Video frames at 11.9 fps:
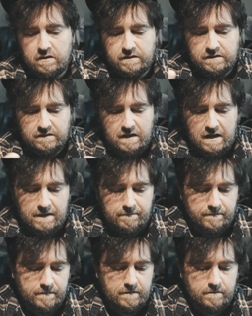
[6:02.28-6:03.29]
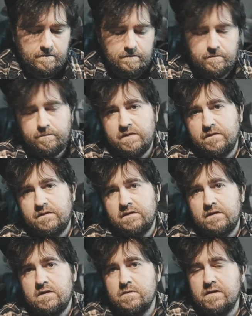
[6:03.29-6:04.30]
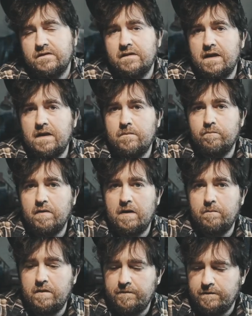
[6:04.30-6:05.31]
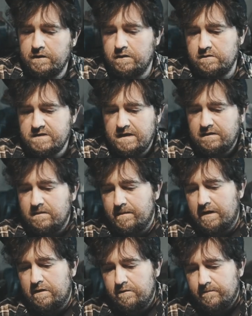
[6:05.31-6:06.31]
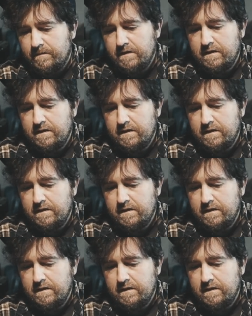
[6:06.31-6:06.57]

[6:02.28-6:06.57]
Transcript: on the top, built in the USA, Brown Buffalo. Check them out.